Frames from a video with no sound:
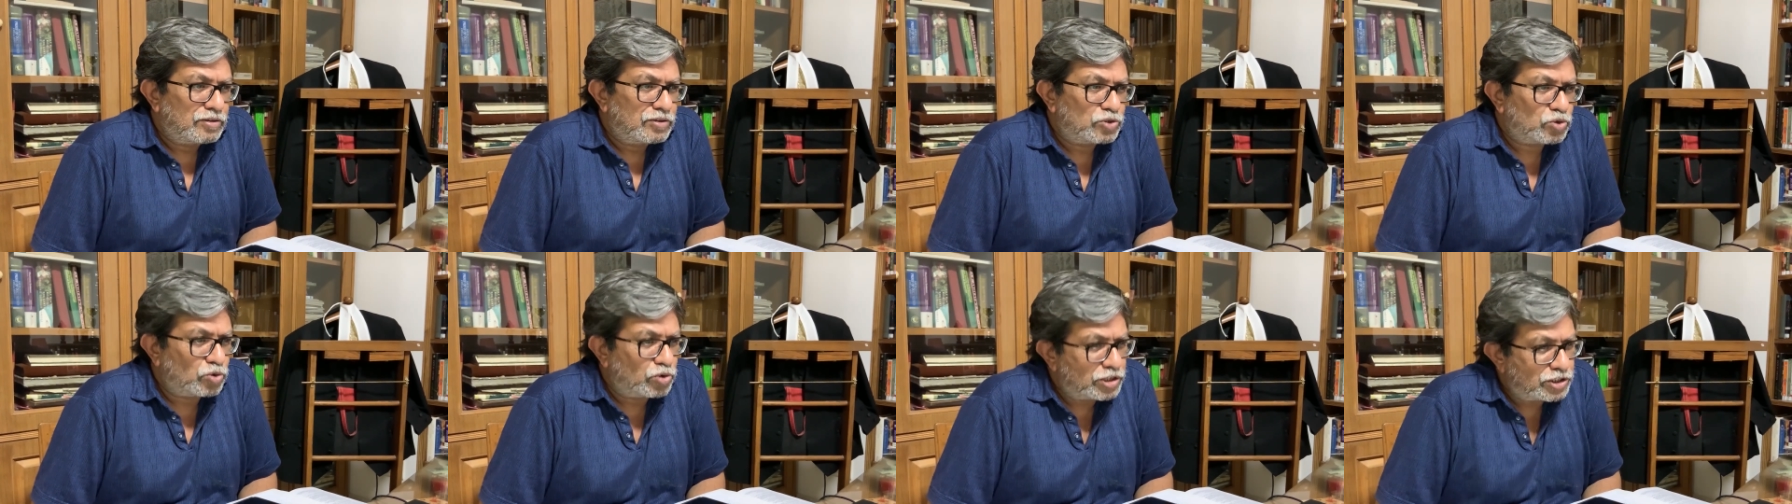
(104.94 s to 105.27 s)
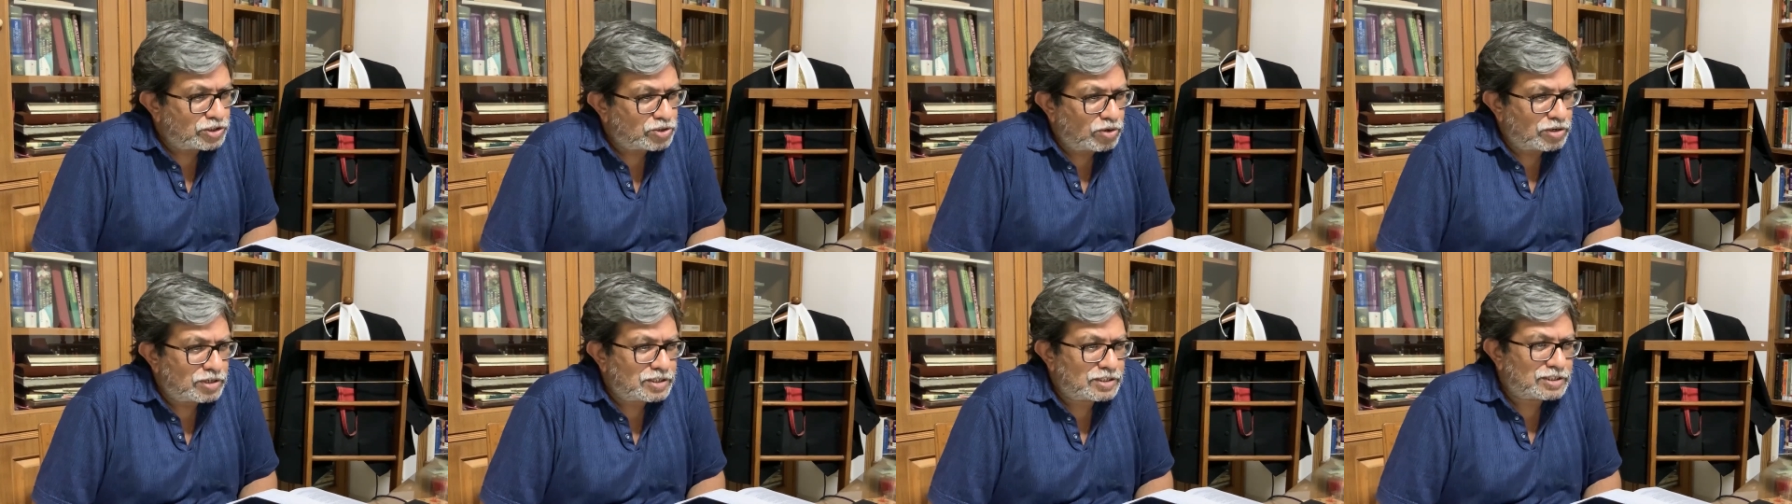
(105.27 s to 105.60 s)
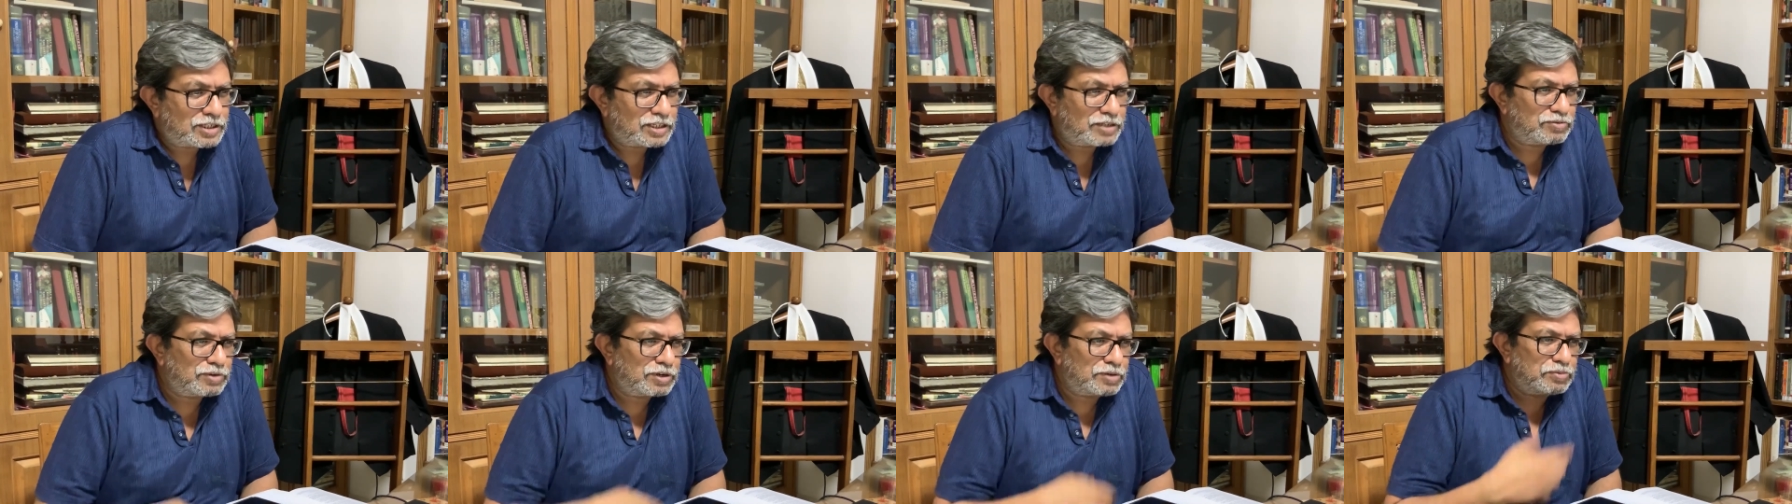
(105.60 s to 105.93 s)
So
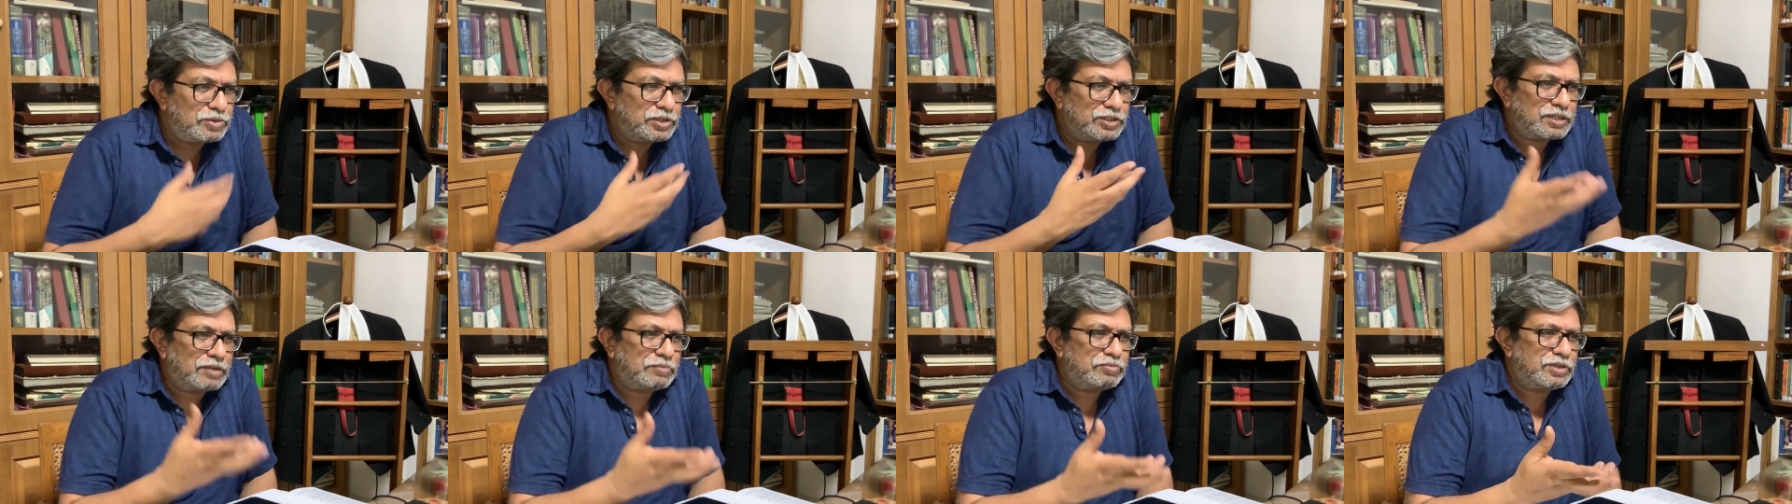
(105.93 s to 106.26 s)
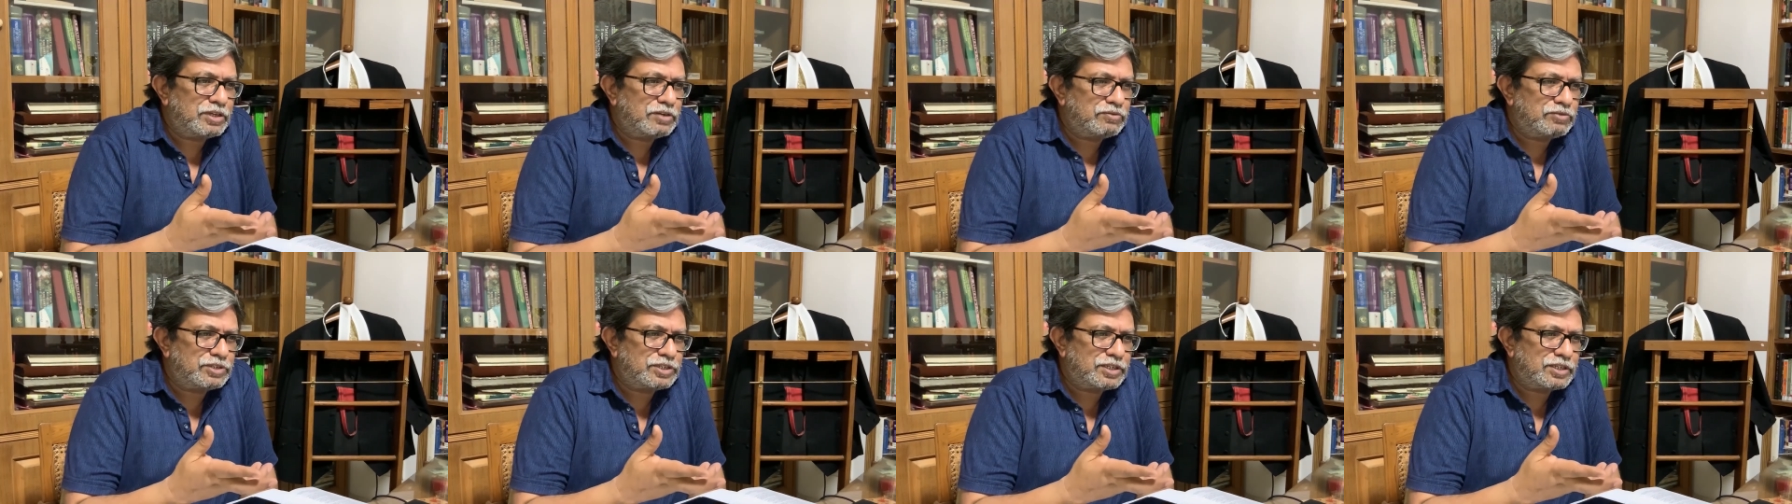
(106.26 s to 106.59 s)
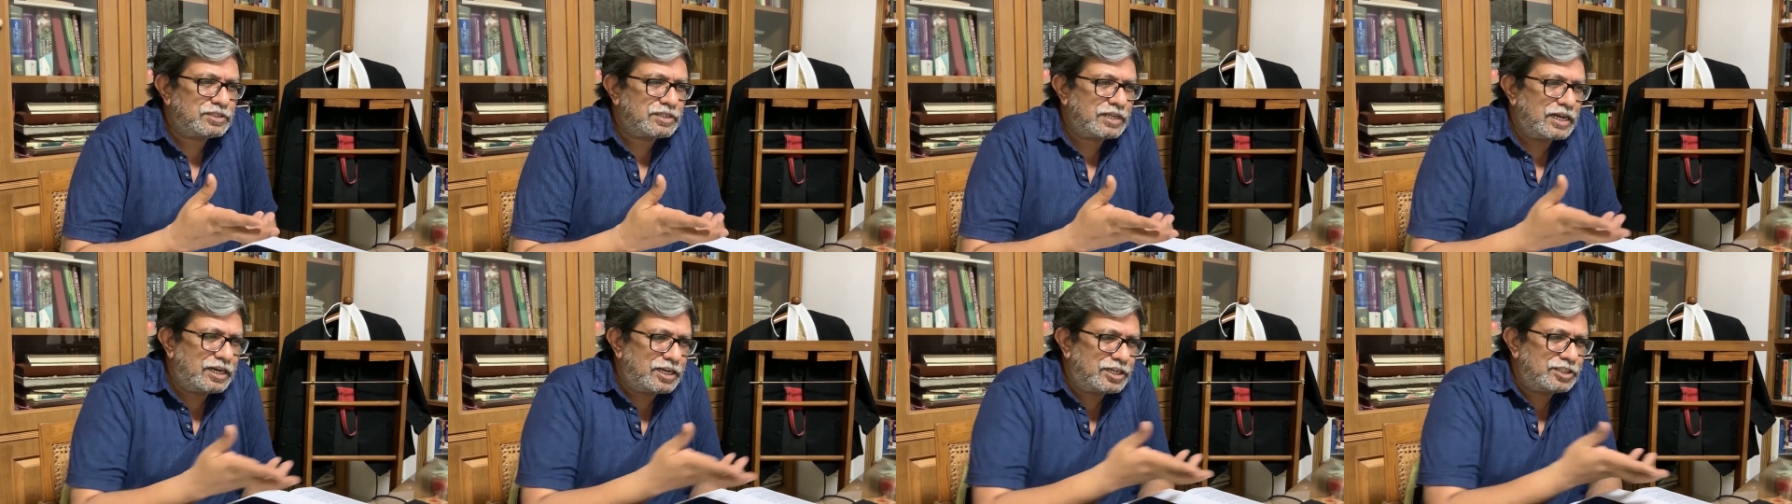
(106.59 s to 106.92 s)
dishonesty will be something which
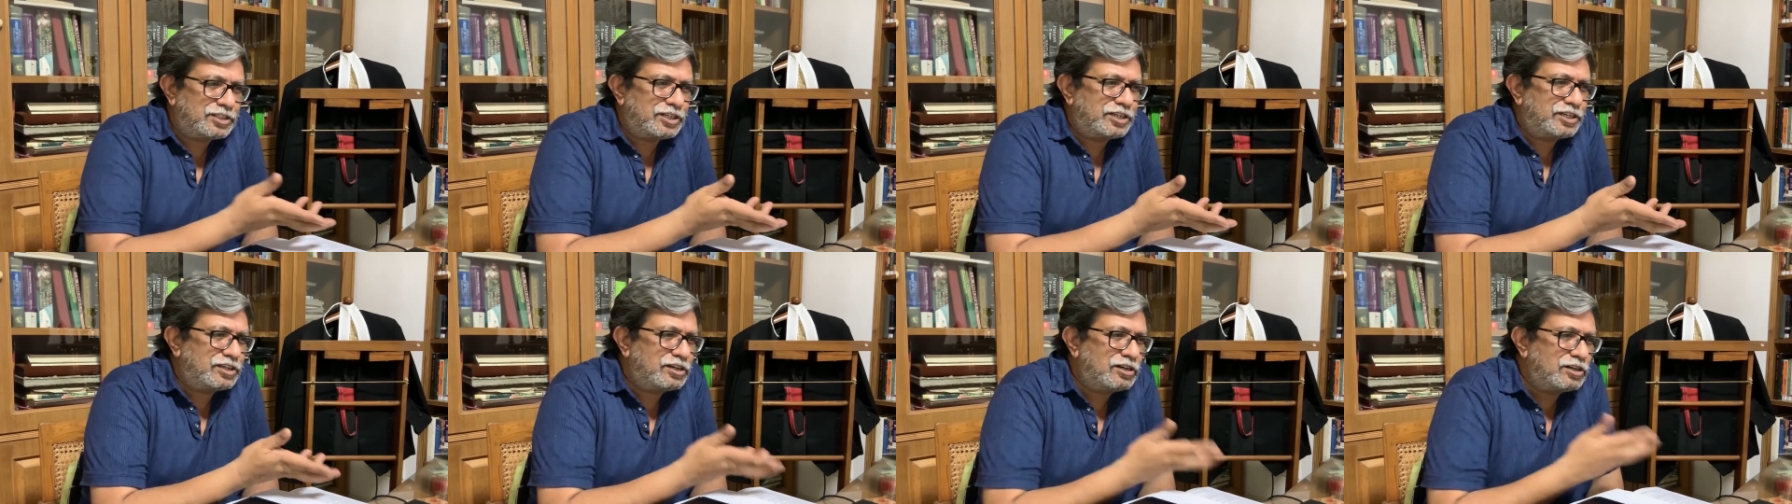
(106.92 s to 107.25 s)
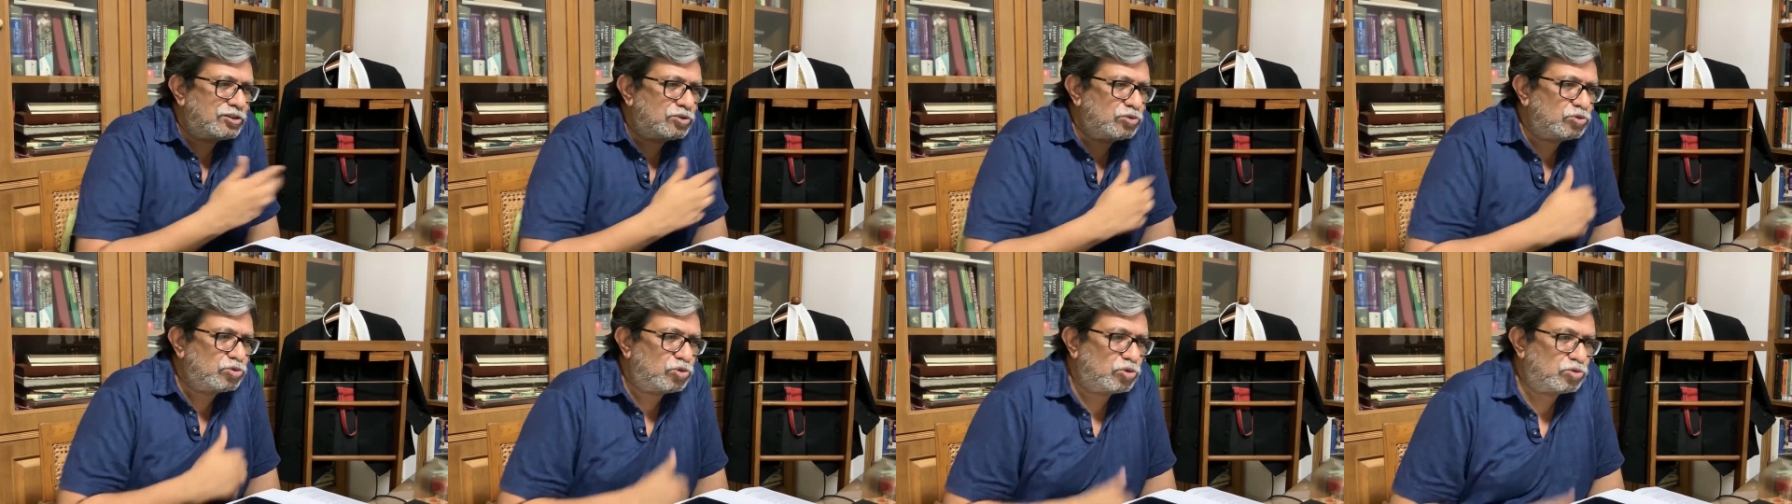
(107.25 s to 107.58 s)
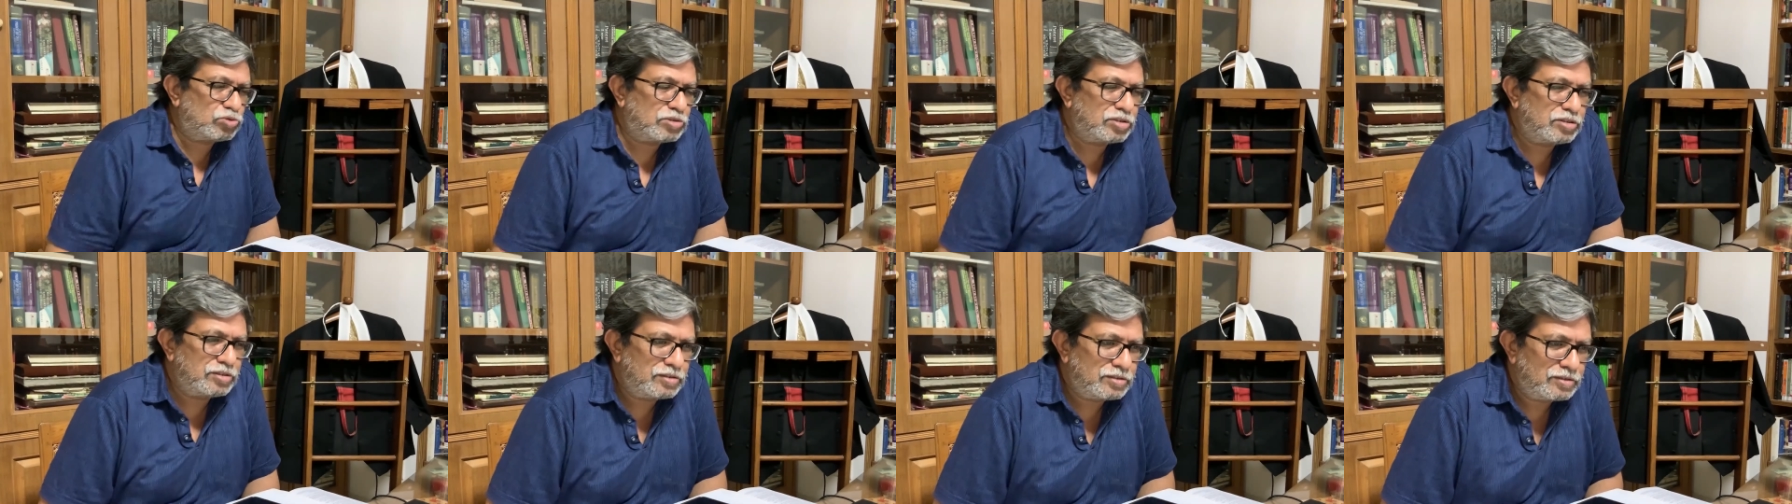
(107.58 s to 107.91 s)
is antithetical to
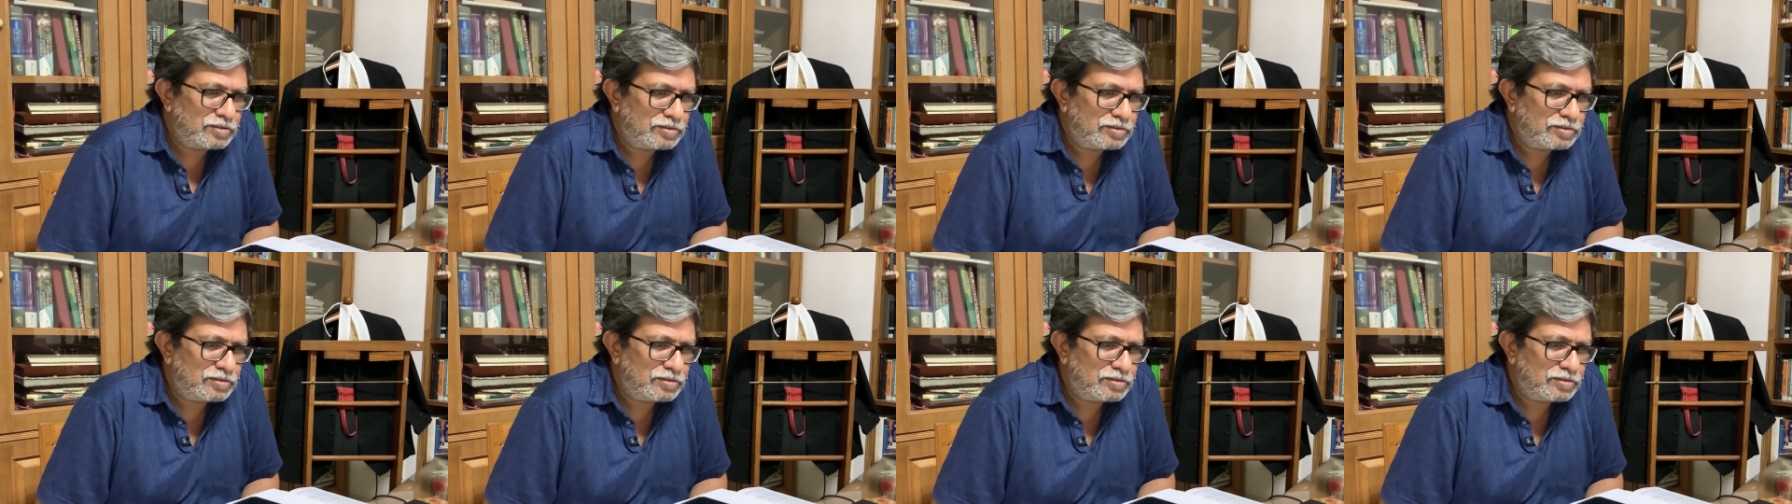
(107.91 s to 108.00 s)
truth.